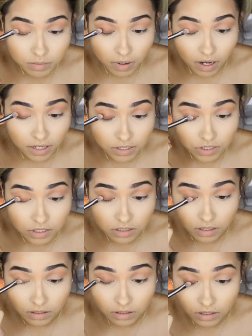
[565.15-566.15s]
probably just
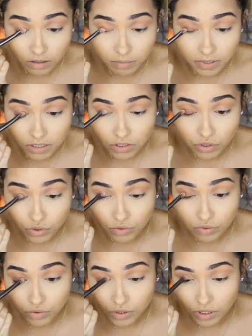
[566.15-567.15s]
a little bit
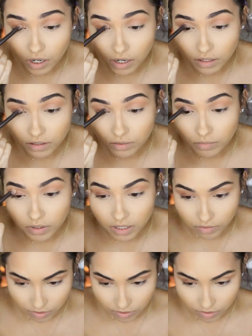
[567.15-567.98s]
too dark than what I